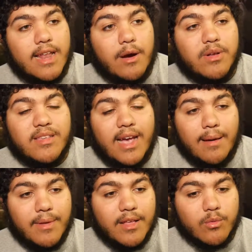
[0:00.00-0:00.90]
Now with
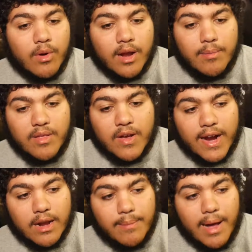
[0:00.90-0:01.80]
timelines, we're going to be
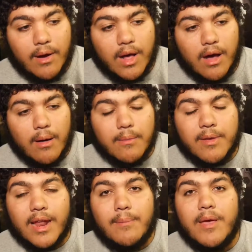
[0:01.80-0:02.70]
talking about uh,
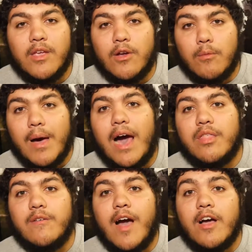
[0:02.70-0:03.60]
kind of pick your own
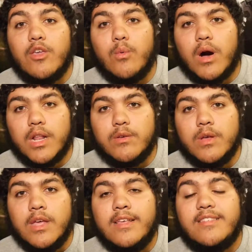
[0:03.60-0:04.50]
path of how you want to
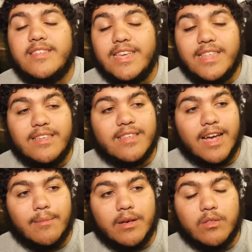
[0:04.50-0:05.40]
see these
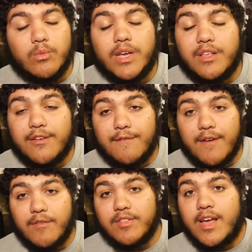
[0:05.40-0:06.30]
timelines. What is your
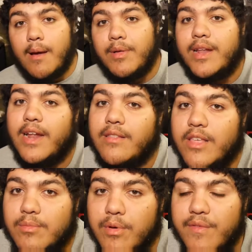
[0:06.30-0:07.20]
favorite timeline out of
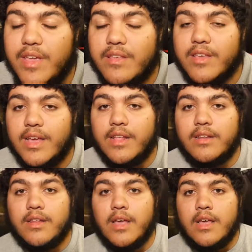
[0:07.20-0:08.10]
these movies
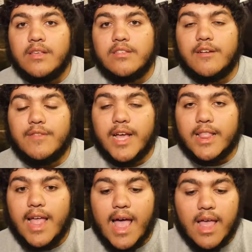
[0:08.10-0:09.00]
and stuff
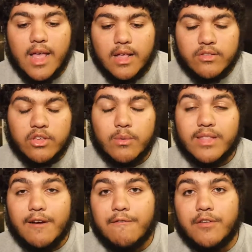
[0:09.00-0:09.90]
like that. So
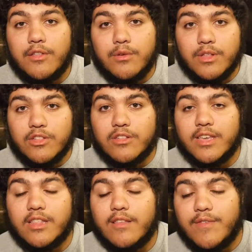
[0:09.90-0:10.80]
without further ado, let's just
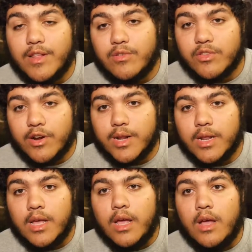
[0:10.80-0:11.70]
get this video
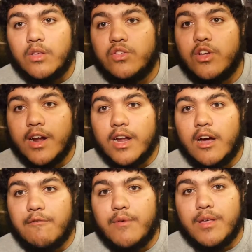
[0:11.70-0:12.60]
started. Starting
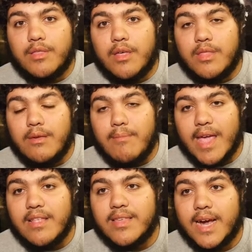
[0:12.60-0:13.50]
off with the
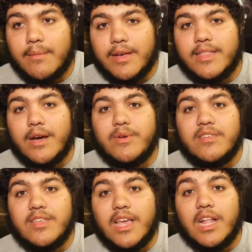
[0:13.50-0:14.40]
main timeline that we
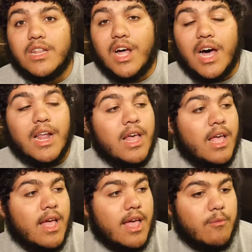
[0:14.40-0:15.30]
see a lot
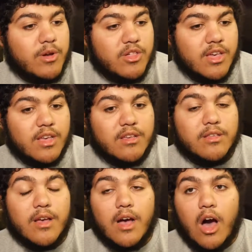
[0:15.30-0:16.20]
which
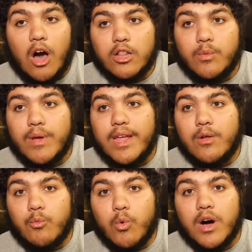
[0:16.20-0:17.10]
is
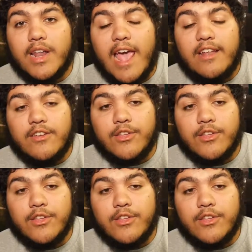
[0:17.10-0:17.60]
Halloween 1 and